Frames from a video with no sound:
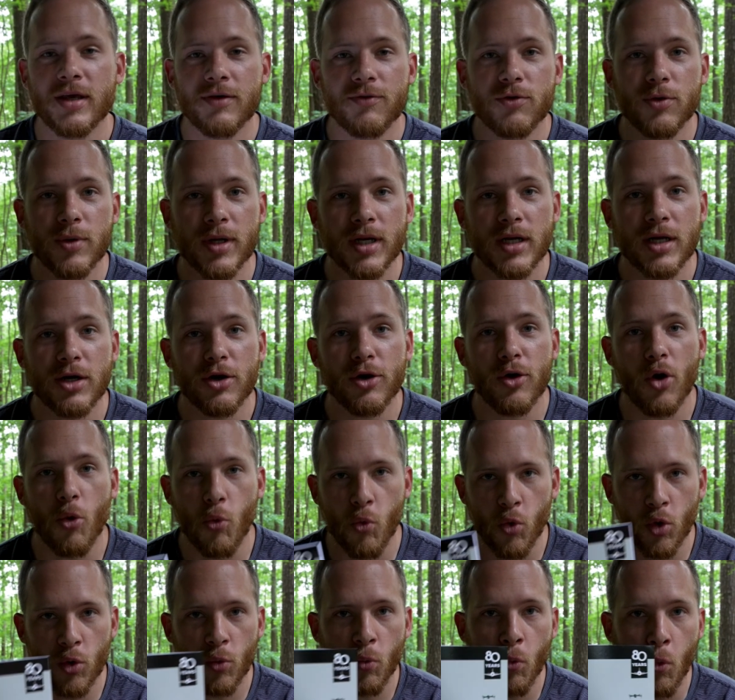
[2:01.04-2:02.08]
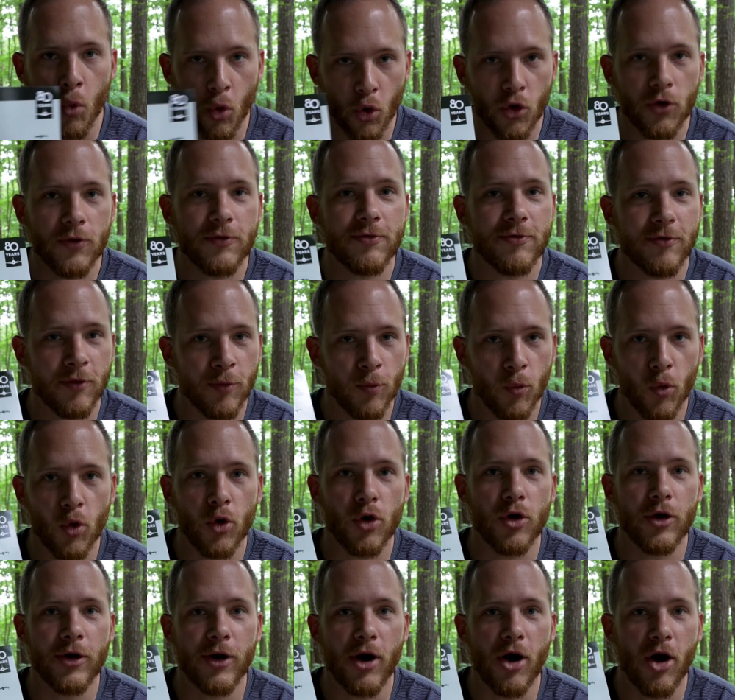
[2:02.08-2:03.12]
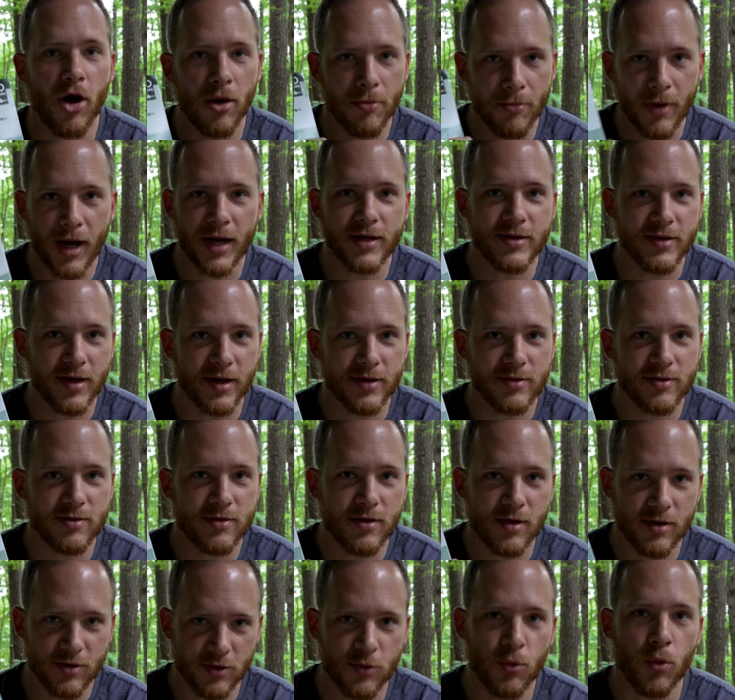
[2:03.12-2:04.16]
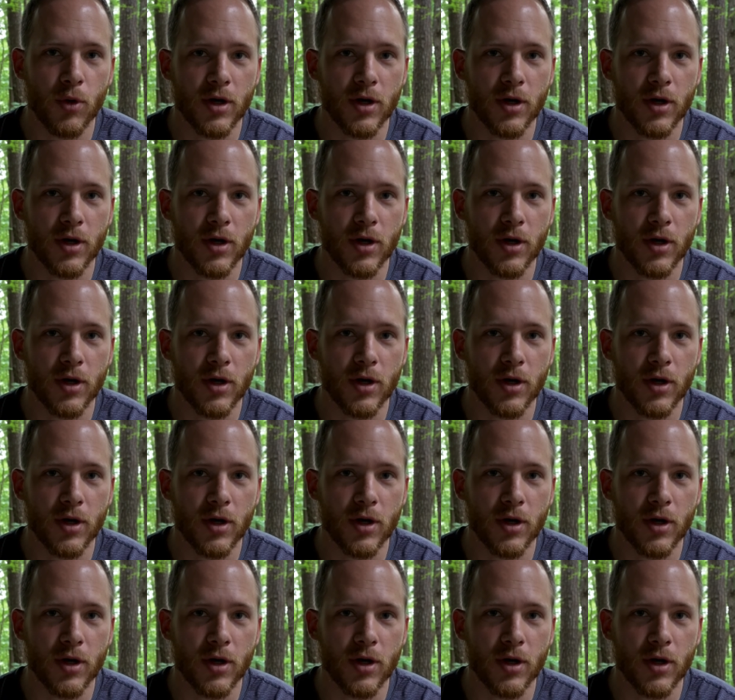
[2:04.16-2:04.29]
they give you in here were word for word on my test in